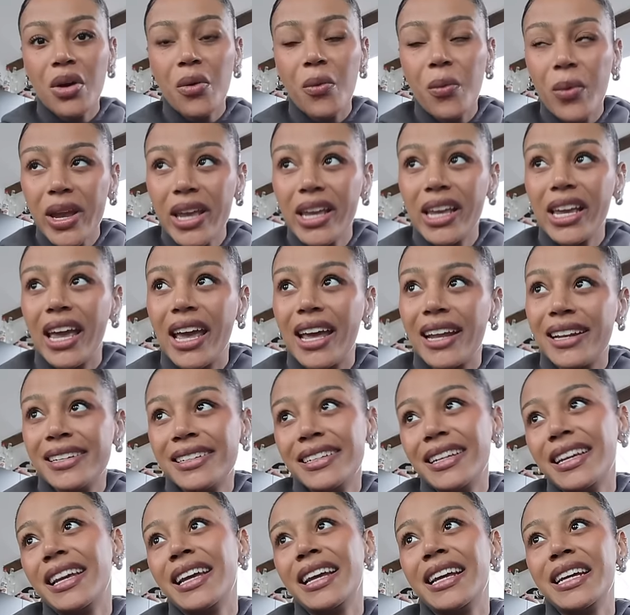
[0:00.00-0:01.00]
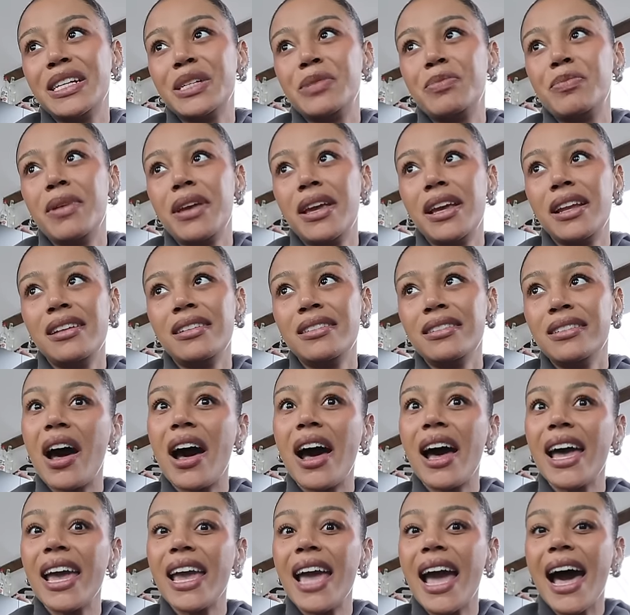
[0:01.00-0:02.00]
a weekend it has been.
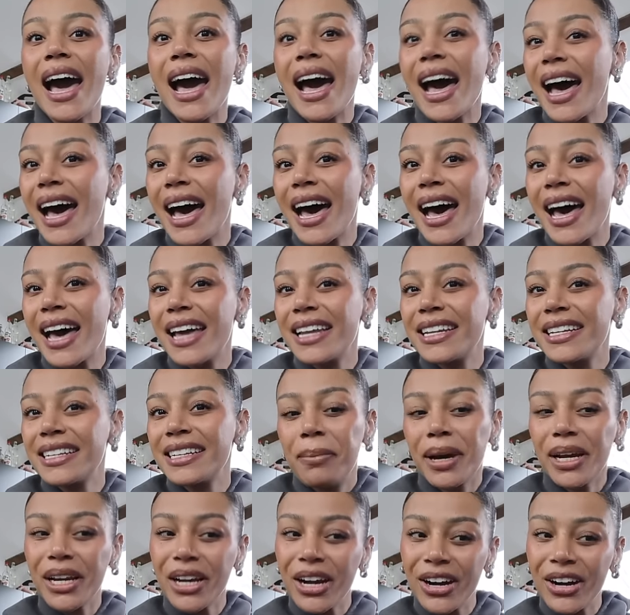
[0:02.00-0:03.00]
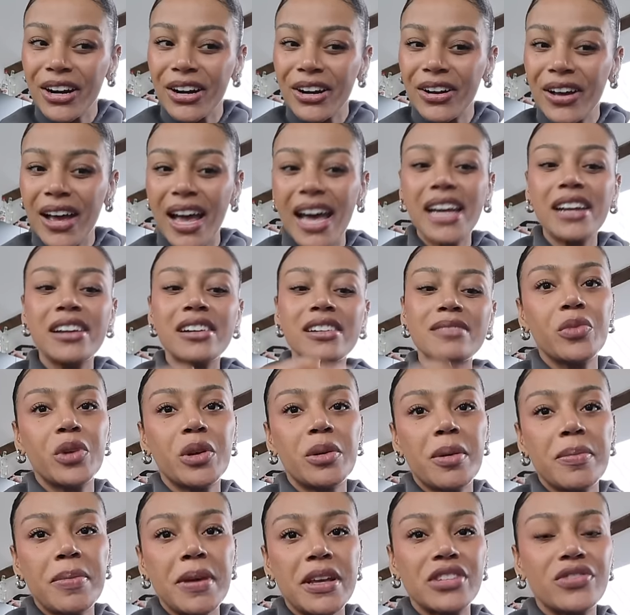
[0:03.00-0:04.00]
I had my girl, Hannah, one
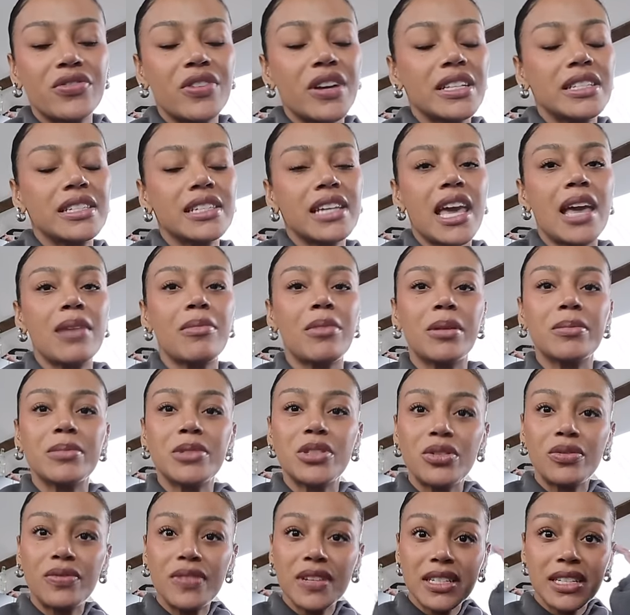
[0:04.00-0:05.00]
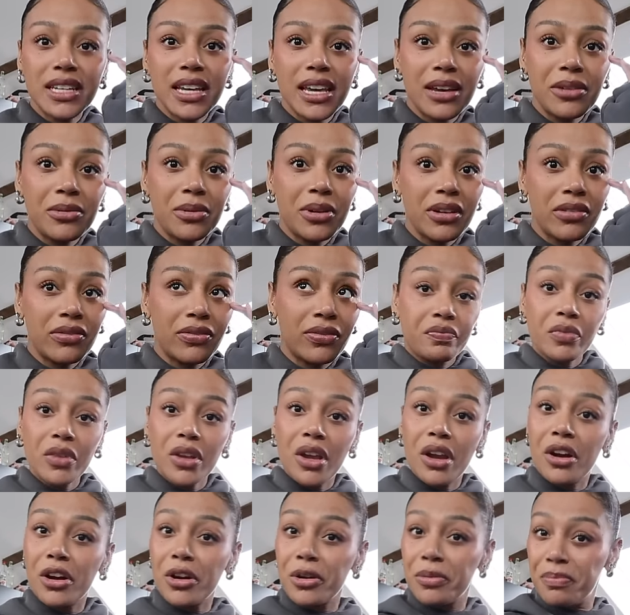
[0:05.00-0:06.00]
of my best friends, came up to visit with
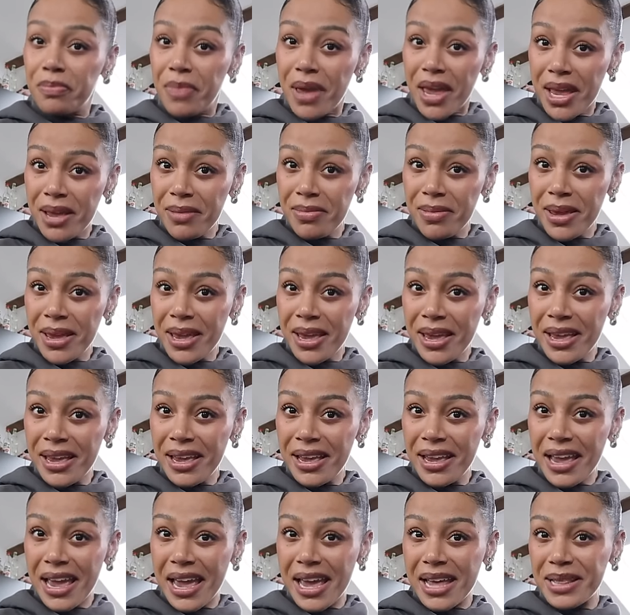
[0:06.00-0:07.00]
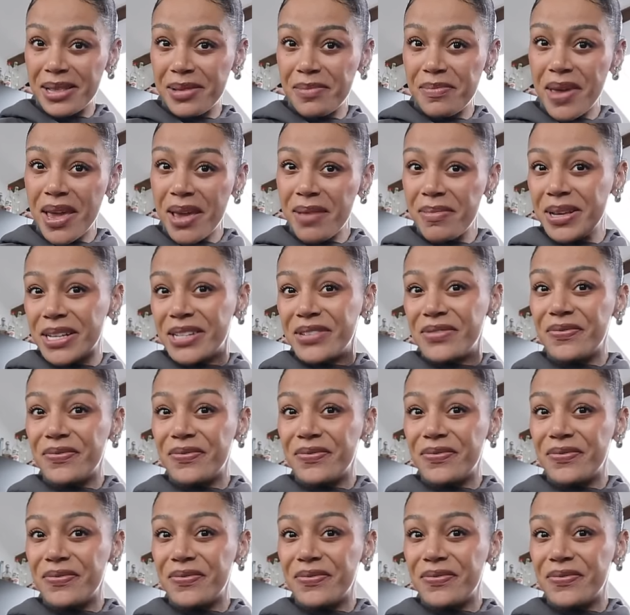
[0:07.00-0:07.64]
her baby and the baby's